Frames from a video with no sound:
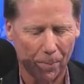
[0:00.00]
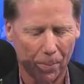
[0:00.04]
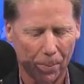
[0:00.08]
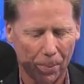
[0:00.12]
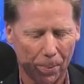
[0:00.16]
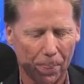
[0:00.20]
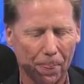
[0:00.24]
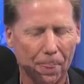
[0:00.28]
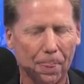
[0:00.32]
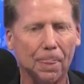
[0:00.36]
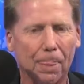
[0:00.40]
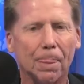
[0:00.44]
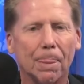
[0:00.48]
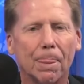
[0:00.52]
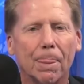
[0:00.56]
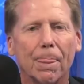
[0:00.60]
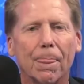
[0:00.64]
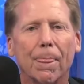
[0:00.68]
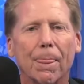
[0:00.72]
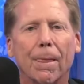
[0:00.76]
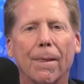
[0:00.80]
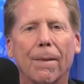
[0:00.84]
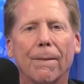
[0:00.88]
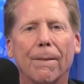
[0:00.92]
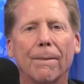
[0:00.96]

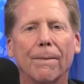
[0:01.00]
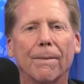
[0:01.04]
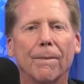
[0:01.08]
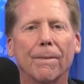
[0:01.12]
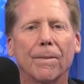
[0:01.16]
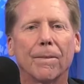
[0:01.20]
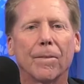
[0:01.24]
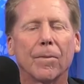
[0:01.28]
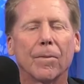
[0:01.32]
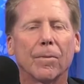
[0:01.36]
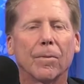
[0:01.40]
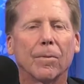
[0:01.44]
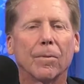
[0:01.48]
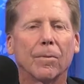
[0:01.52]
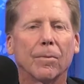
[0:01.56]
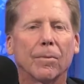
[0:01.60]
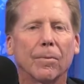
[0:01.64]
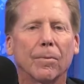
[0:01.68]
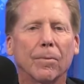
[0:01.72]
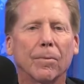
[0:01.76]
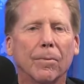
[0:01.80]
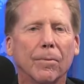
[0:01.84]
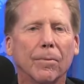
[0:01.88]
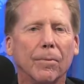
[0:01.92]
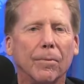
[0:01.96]

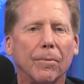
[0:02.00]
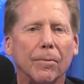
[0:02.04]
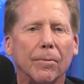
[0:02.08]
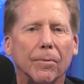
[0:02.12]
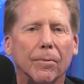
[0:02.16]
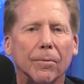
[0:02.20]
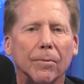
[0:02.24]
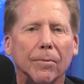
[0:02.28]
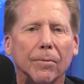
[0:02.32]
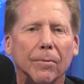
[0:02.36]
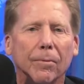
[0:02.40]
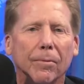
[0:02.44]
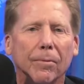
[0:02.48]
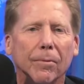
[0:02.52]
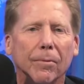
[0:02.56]
(silent)